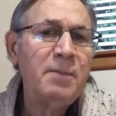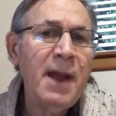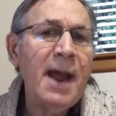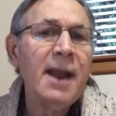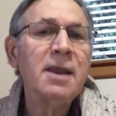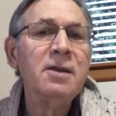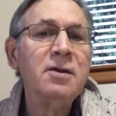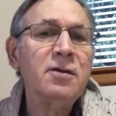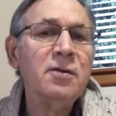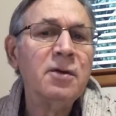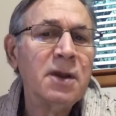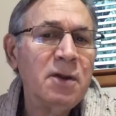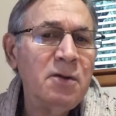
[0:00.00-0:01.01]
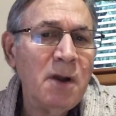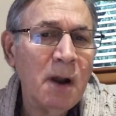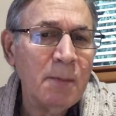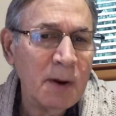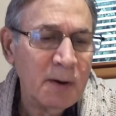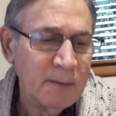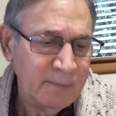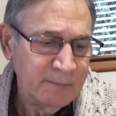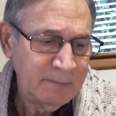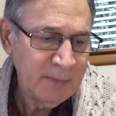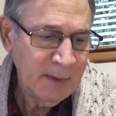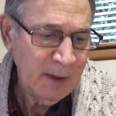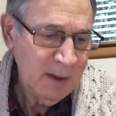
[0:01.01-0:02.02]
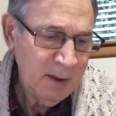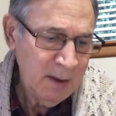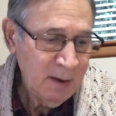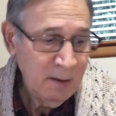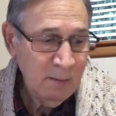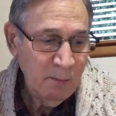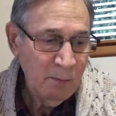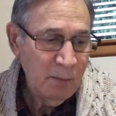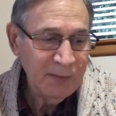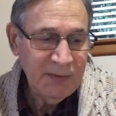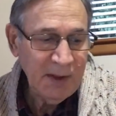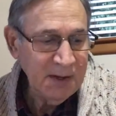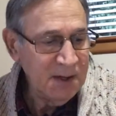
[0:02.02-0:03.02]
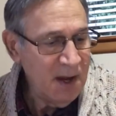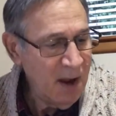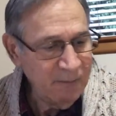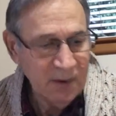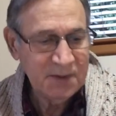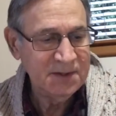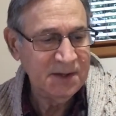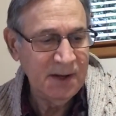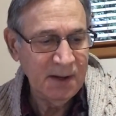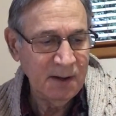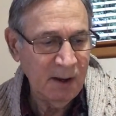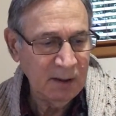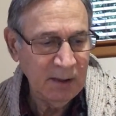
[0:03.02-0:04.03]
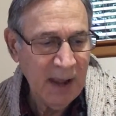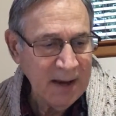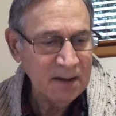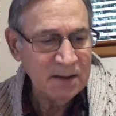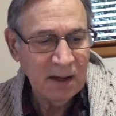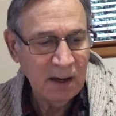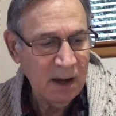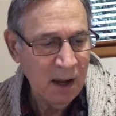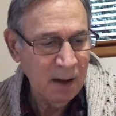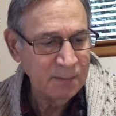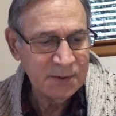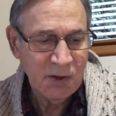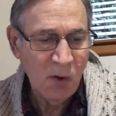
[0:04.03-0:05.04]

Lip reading: back into a cucumber, but they never said a light that comes